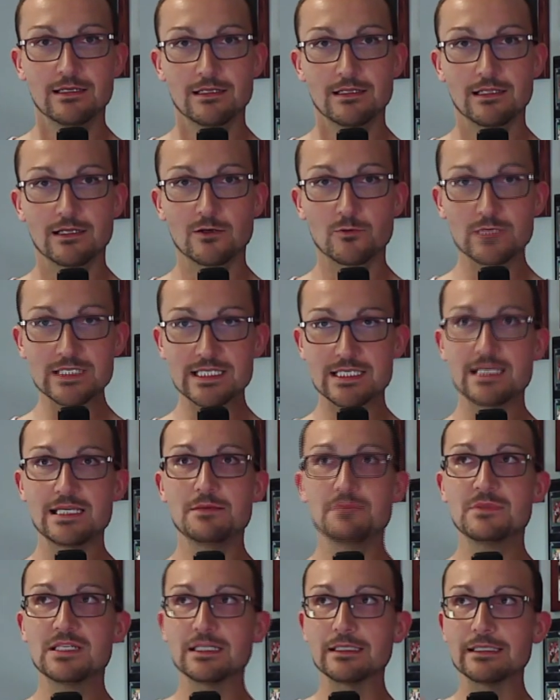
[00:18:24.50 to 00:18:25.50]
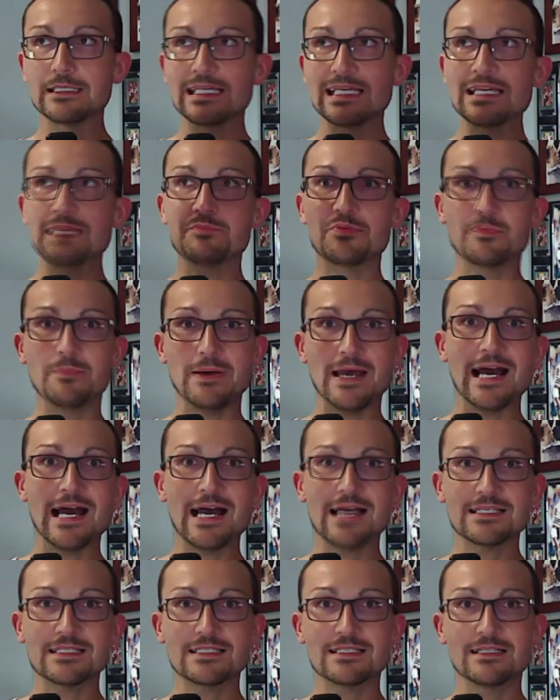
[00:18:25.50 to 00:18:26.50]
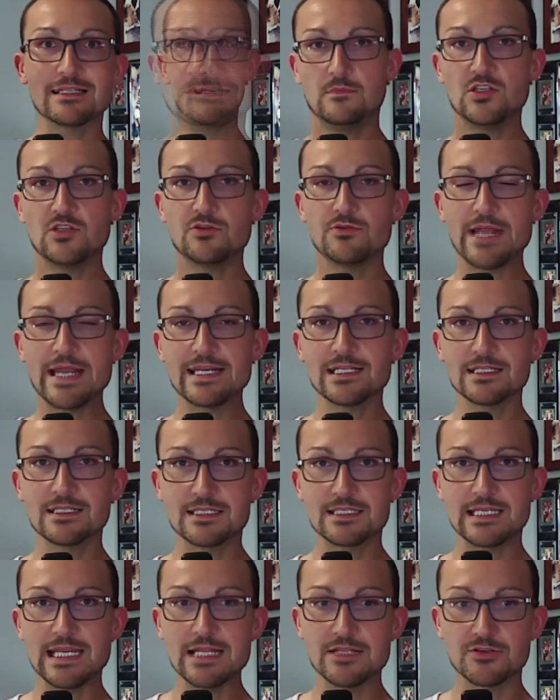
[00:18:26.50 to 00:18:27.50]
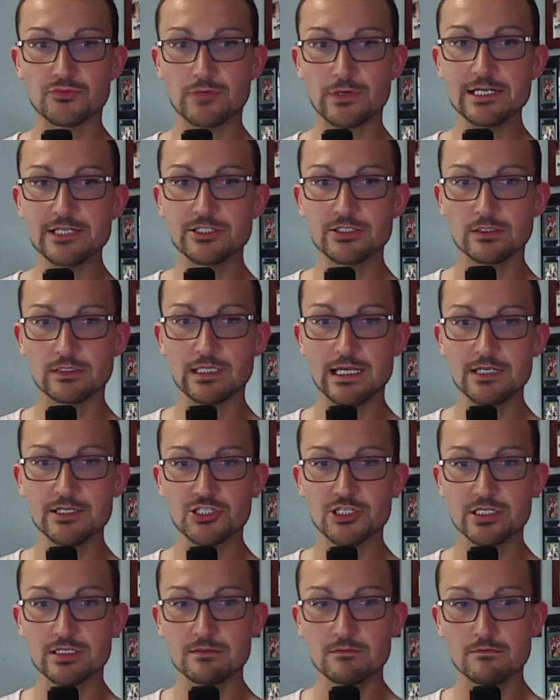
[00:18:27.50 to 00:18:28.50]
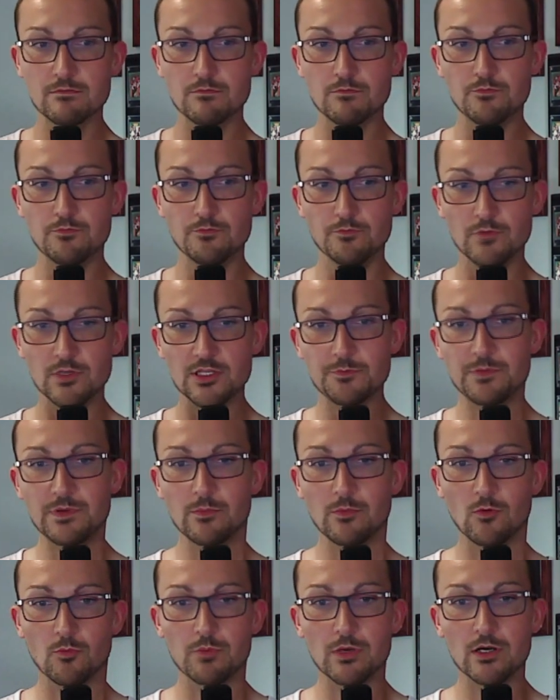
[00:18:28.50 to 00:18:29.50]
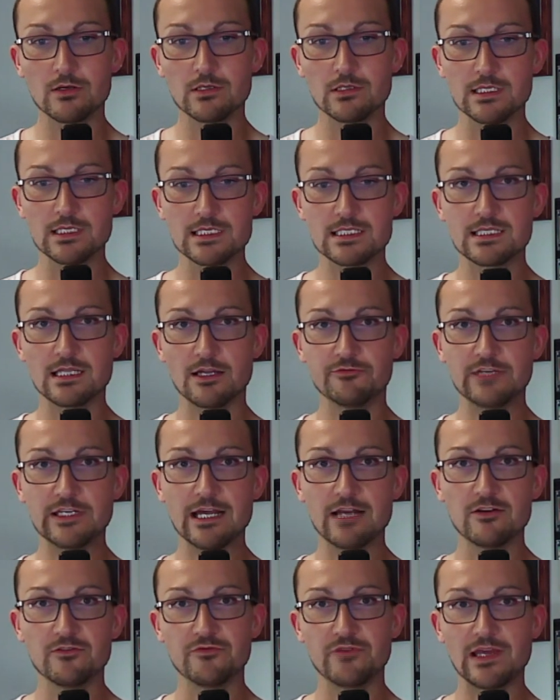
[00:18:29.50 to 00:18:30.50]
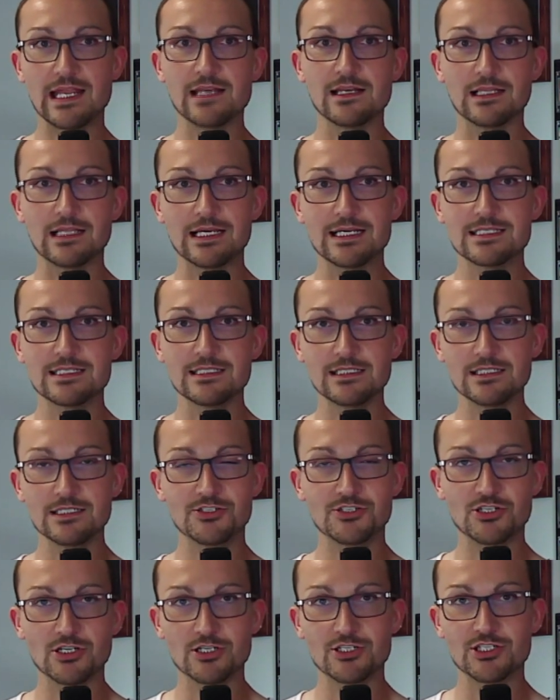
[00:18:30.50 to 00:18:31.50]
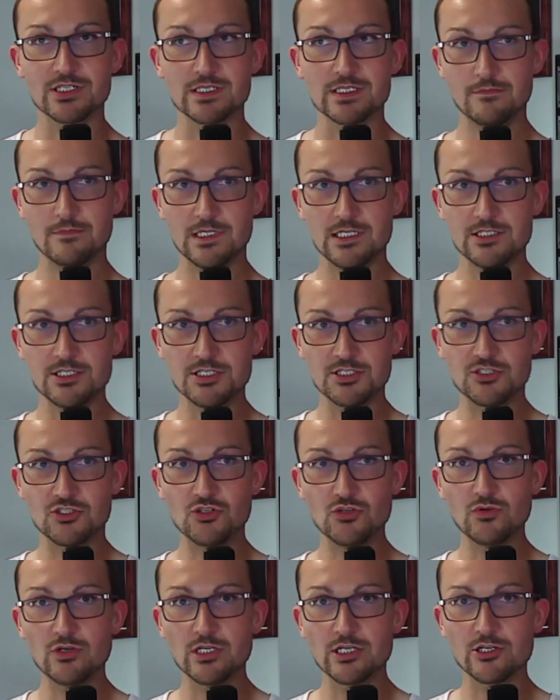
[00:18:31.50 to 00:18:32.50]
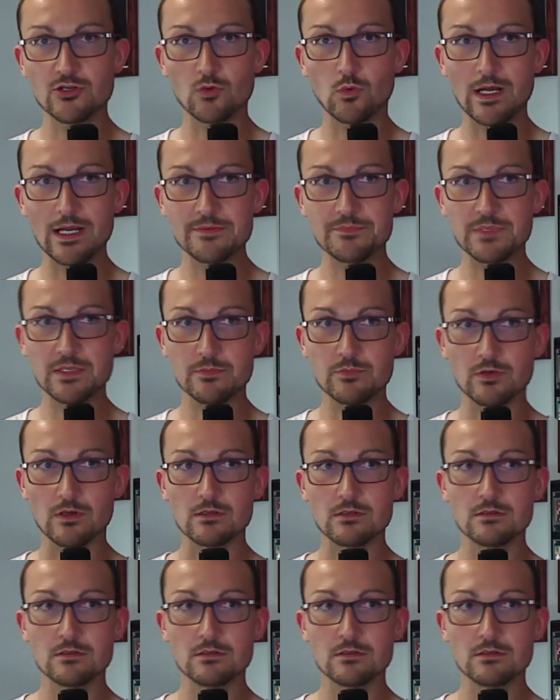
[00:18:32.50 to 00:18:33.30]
Like, we seem to leap past the United States racial tension, but the people burning this stuff down and vandalizing these churches, they're just do-gooder white people.